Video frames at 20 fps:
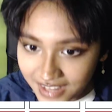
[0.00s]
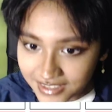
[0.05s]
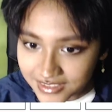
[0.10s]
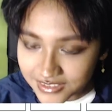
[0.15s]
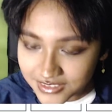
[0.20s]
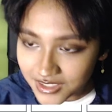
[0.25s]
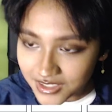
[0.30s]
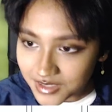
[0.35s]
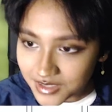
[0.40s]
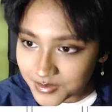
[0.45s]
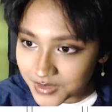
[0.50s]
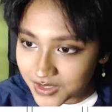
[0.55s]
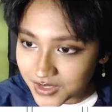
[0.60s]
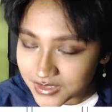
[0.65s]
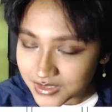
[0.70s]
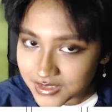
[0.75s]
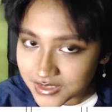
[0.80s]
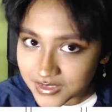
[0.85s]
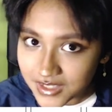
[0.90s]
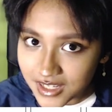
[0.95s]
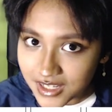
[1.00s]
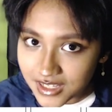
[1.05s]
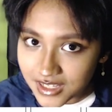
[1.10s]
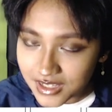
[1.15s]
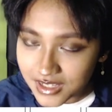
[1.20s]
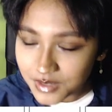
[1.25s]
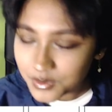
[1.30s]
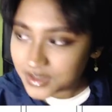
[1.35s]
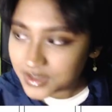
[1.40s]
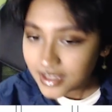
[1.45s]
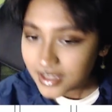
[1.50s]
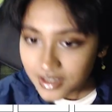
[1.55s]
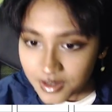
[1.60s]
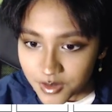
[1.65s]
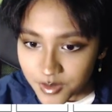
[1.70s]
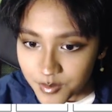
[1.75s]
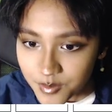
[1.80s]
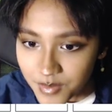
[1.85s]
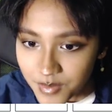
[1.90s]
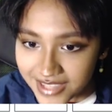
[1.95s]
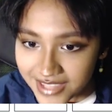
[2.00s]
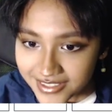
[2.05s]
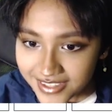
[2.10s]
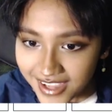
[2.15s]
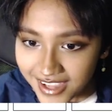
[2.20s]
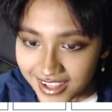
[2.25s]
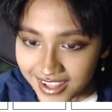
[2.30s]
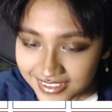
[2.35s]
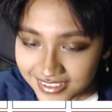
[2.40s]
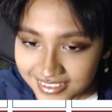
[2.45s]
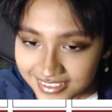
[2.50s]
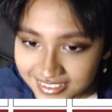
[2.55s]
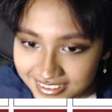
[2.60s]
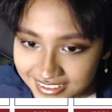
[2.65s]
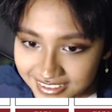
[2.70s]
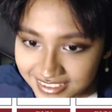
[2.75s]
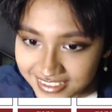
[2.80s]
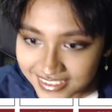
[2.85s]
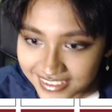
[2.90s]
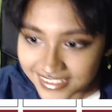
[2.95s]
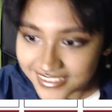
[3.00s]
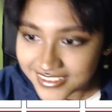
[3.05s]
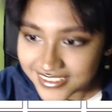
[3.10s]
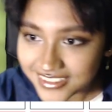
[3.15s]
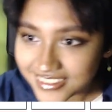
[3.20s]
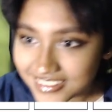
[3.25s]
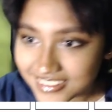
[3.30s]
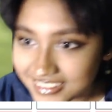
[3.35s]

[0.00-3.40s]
I could straight up go to, uh, I could go to Met Gala in this.